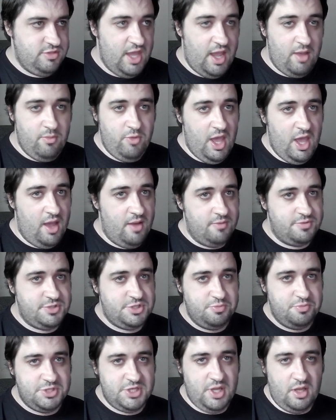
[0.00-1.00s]
Then we have
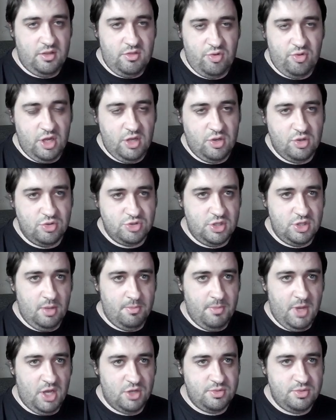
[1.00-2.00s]
Super Saiyan 3
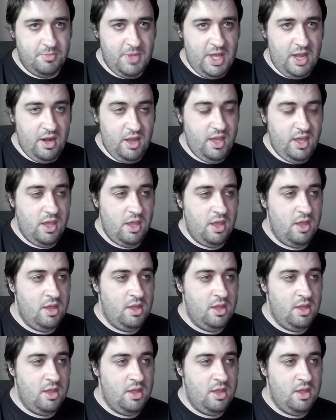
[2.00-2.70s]
Gogeta Martial Melee.